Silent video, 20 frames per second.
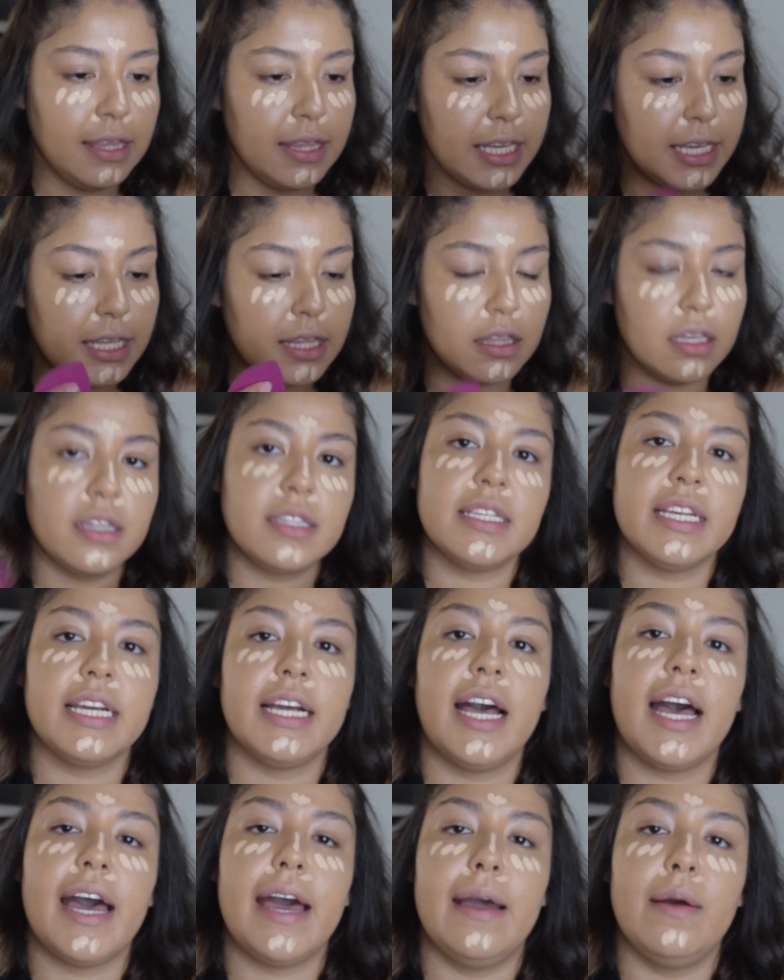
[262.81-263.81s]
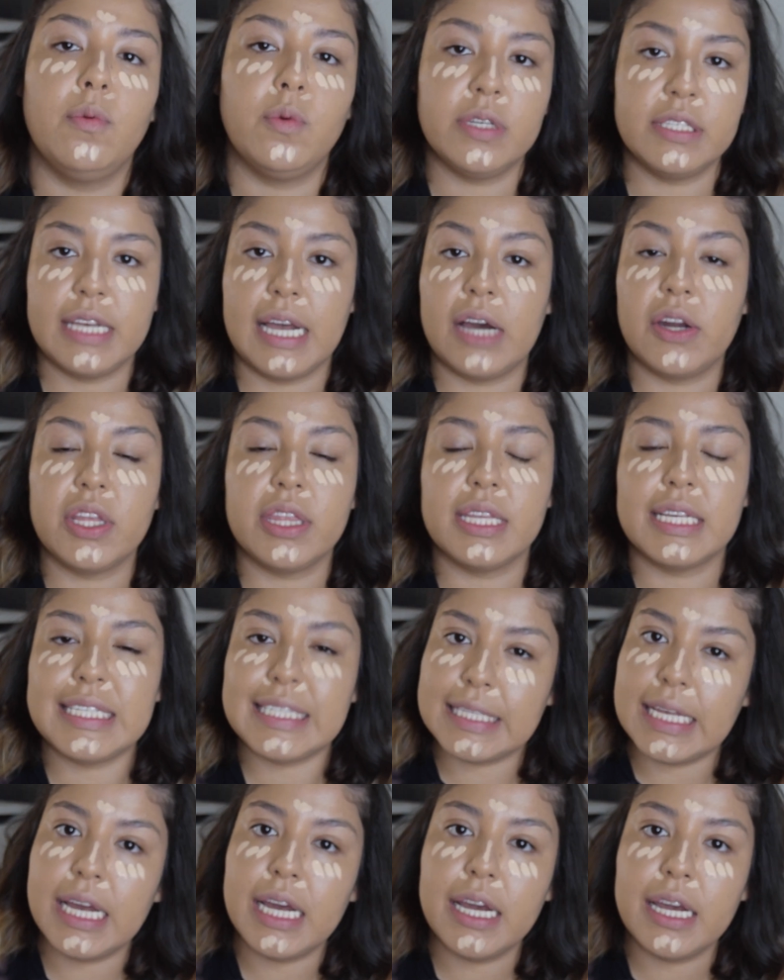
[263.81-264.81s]
Like, it looks like I was out in the
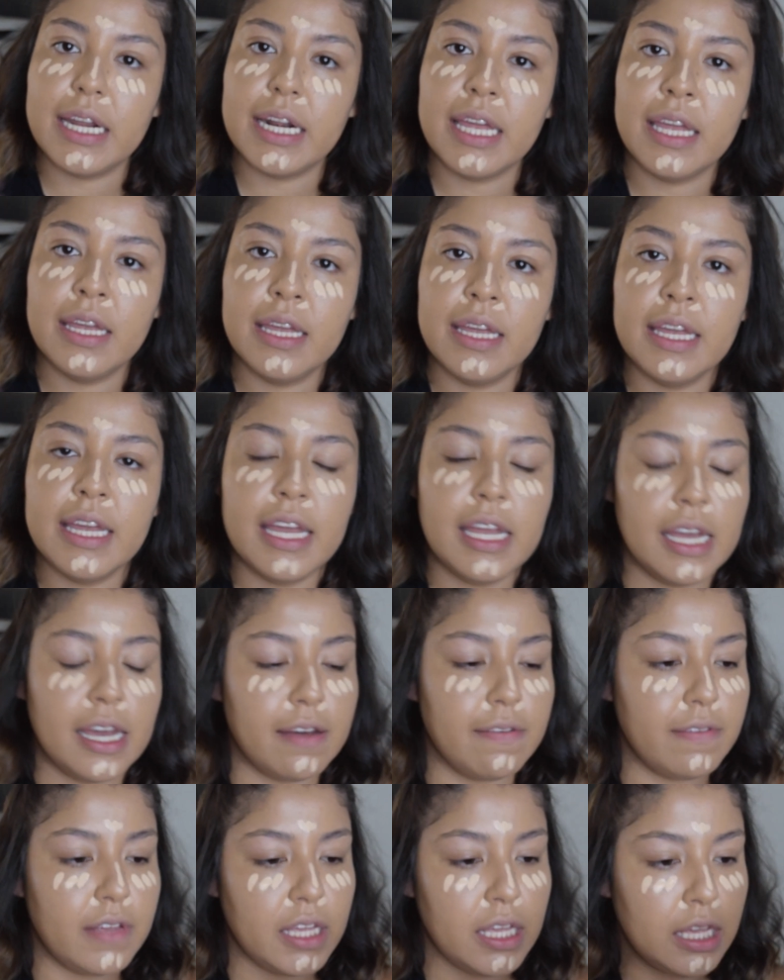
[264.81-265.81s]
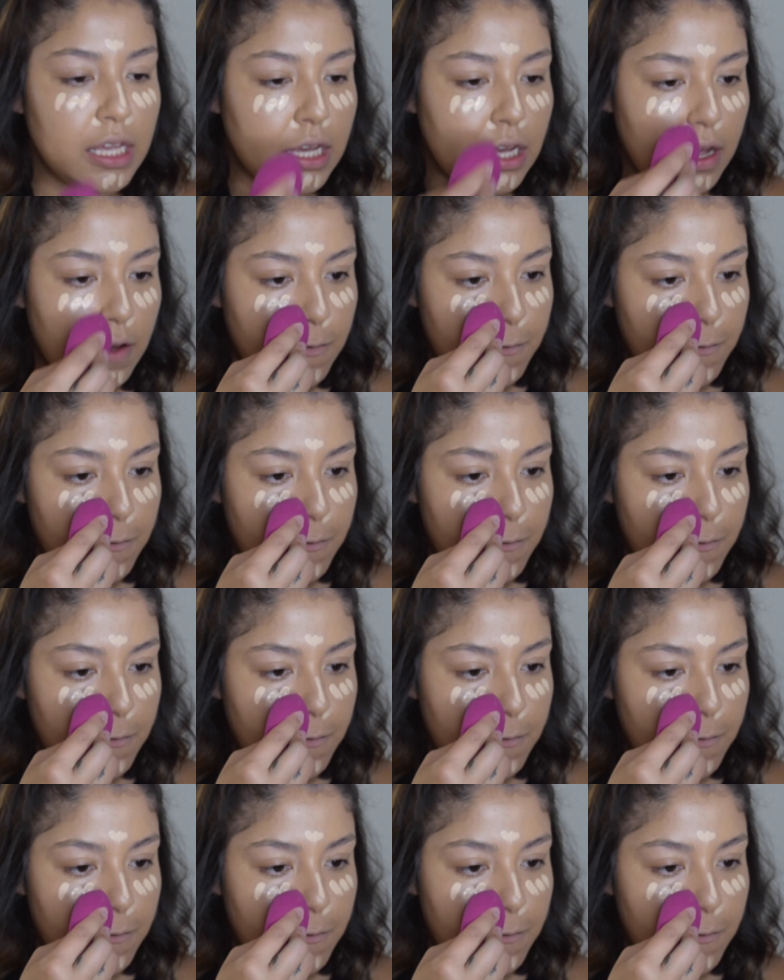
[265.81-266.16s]
sun having